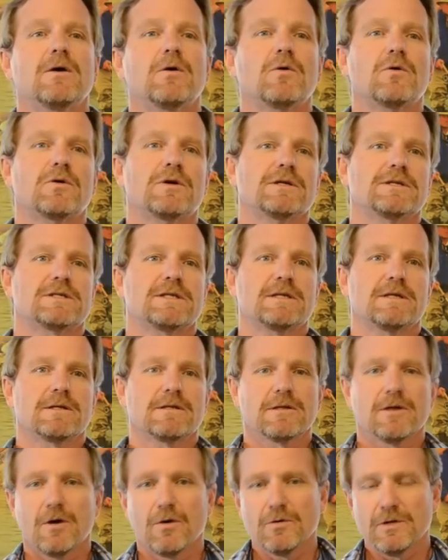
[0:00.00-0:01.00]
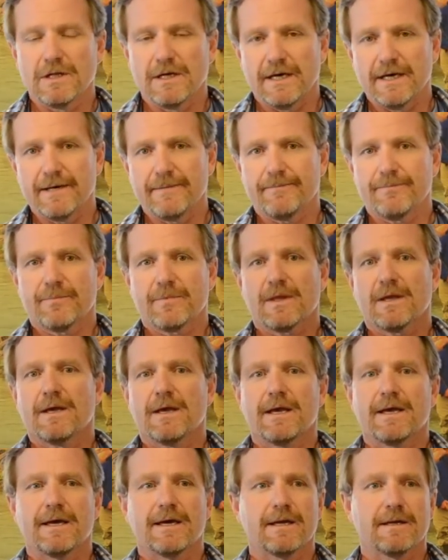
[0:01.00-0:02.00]
or is it a low light
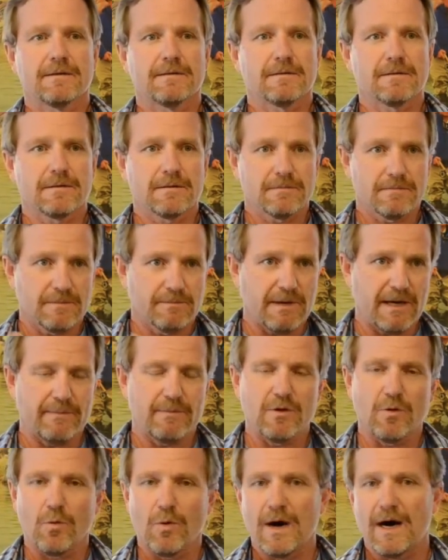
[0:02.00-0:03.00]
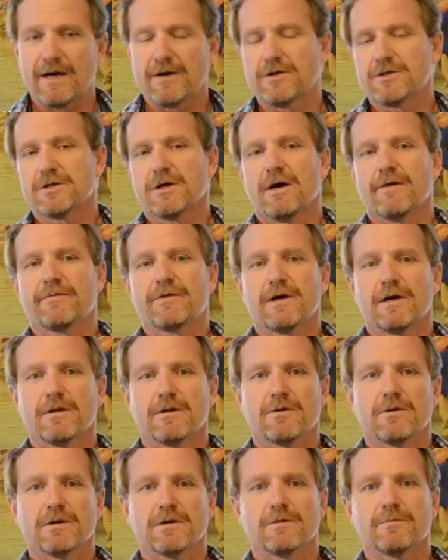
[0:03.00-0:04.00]
and maybe the water's off
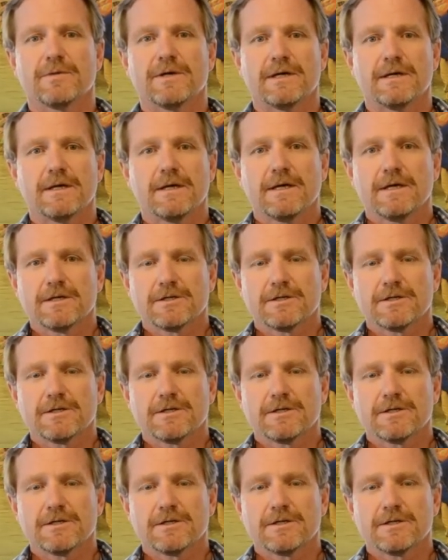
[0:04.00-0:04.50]
color a little bit?